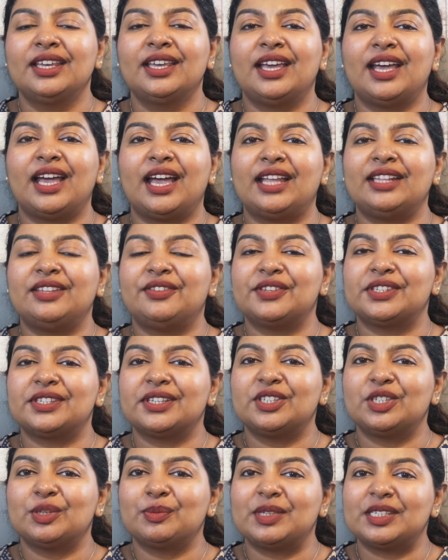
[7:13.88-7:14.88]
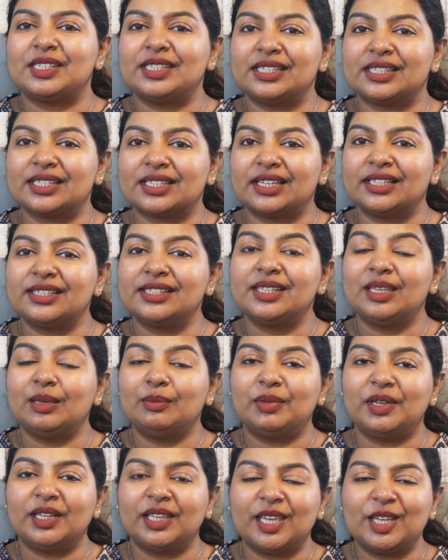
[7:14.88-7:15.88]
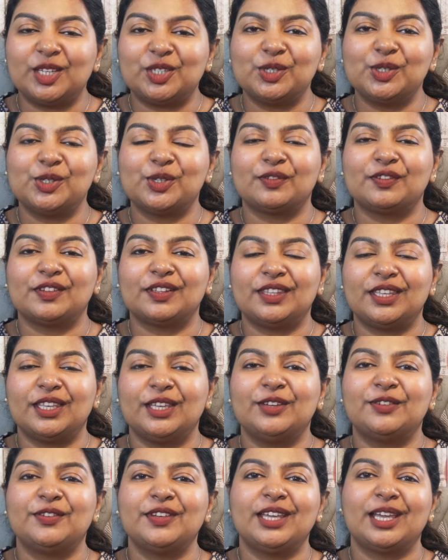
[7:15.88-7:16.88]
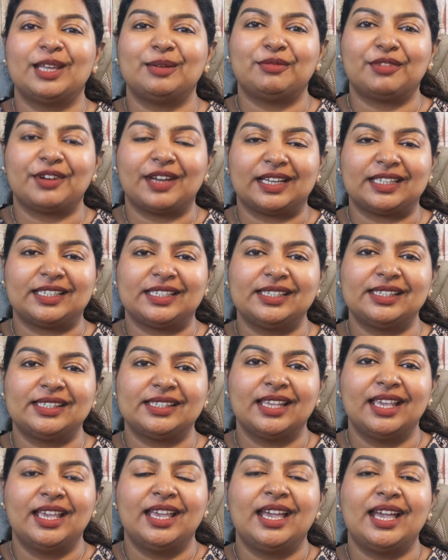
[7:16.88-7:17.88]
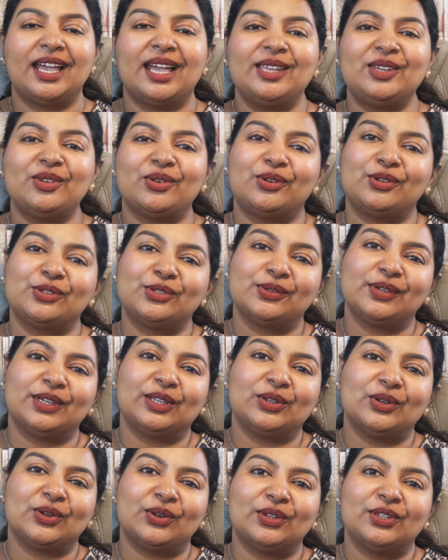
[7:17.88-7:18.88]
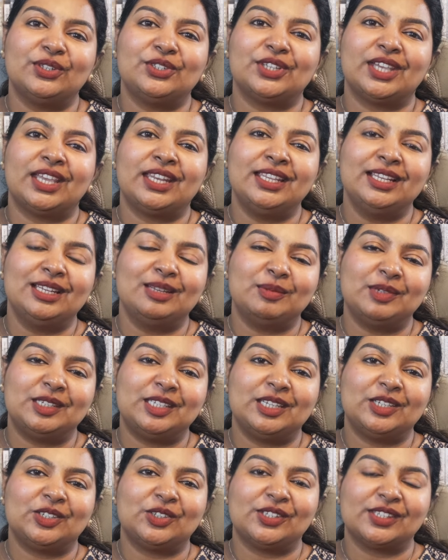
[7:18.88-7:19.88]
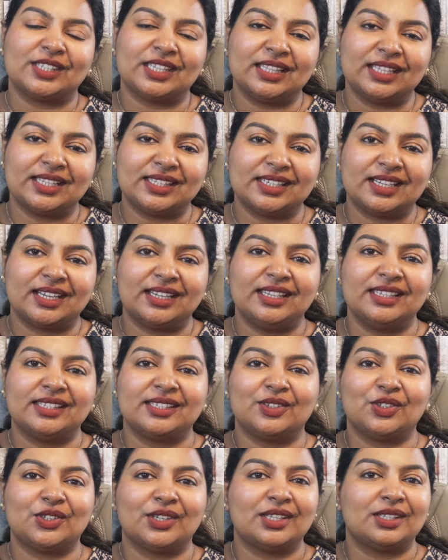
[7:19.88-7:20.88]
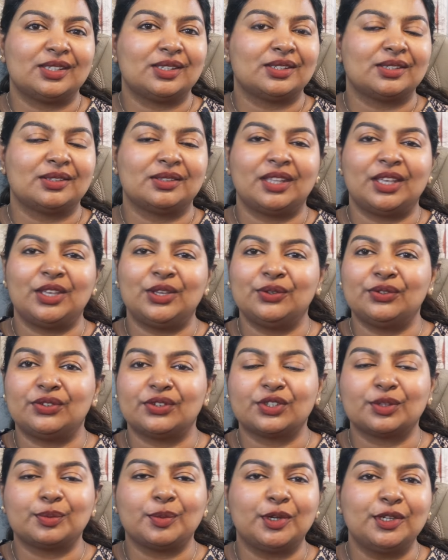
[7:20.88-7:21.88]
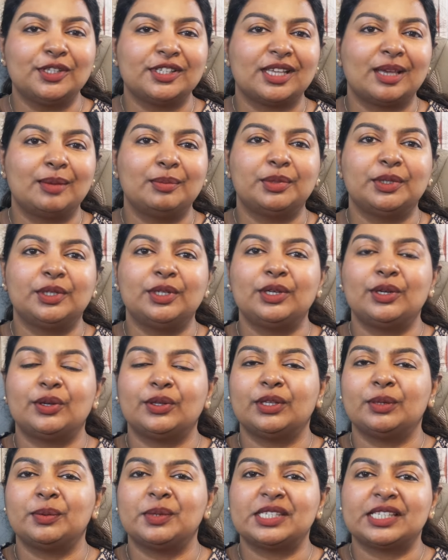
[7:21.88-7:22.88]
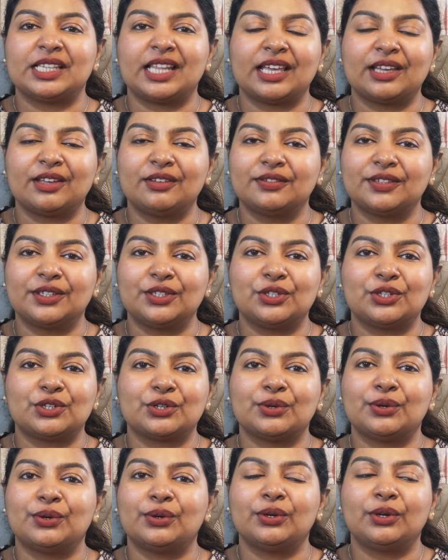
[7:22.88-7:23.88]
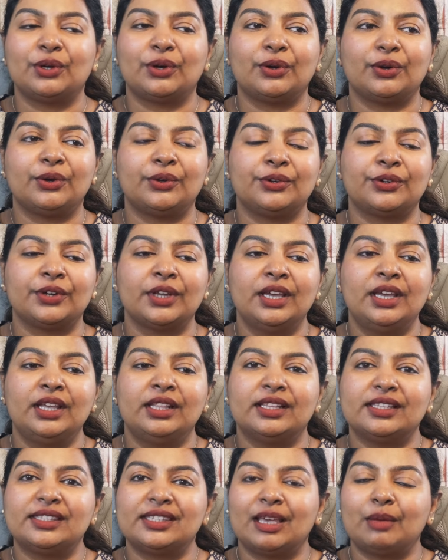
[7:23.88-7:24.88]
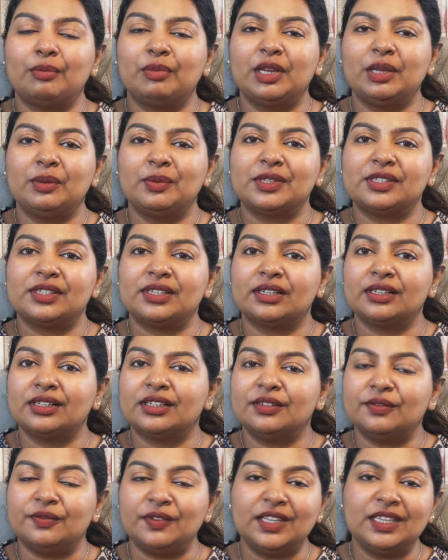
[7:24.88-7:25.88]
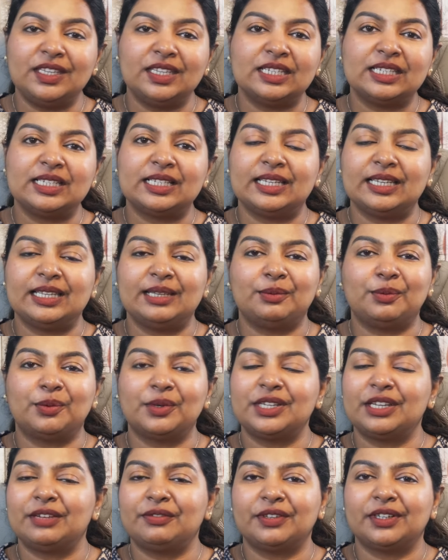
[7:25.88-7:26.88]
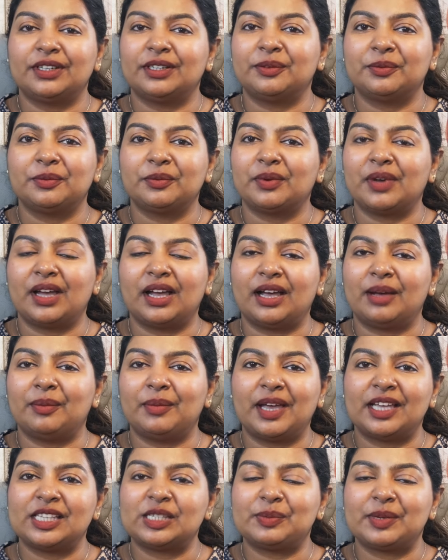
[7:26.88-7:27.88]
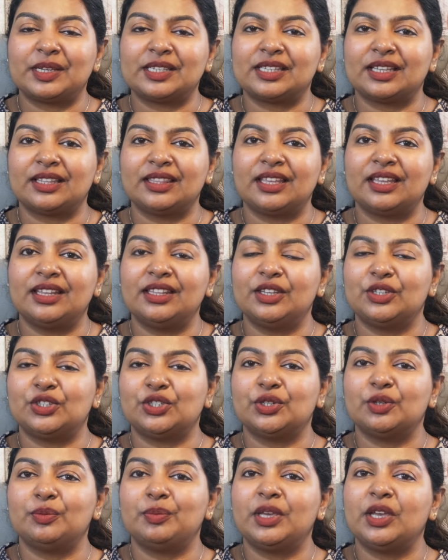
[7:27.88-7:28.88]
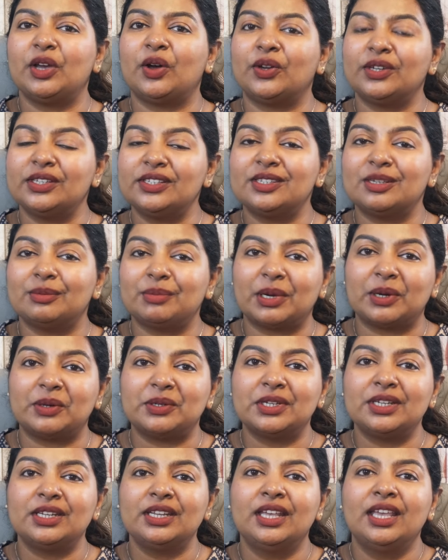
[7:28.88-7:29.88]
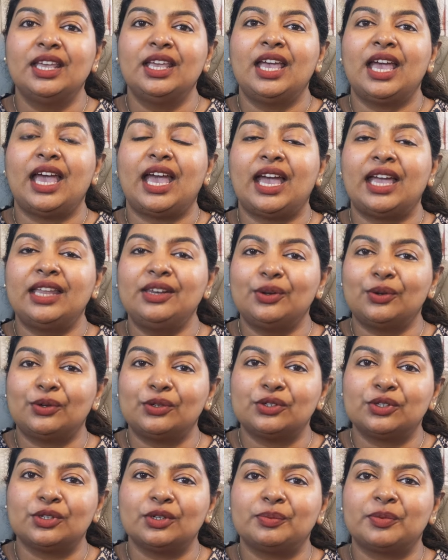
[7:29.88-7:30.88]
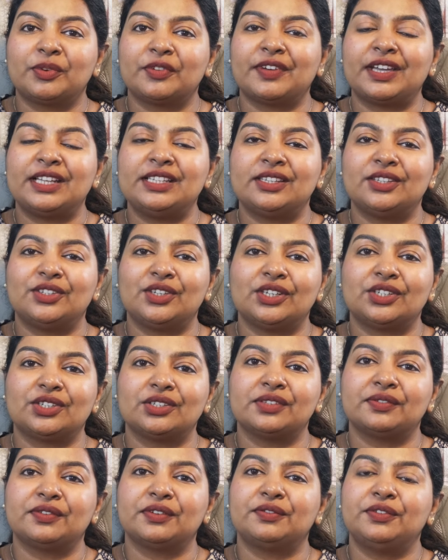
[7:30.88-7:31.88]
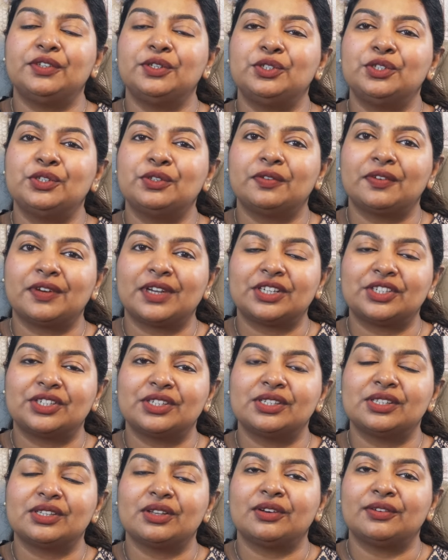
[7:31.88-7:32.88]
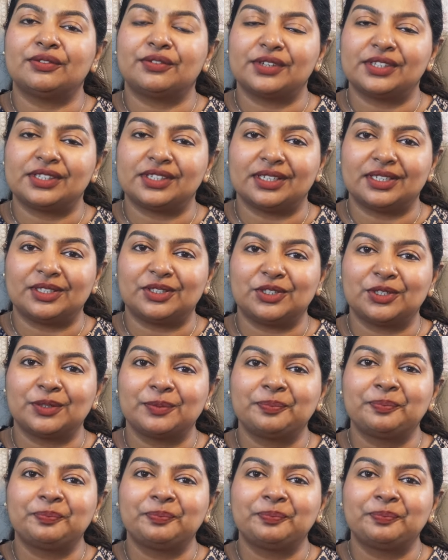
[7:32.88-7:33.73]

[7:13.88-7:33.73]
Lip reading: and the researcher must discuss the implications of the theory and practice, and also acknowledge any limitations in the study, such as they used a small sample, or there was lack of control, or the sampling was done conveniently. Whatever aspects are there, they should be honest about it, and also provide suggestions for future directions of research.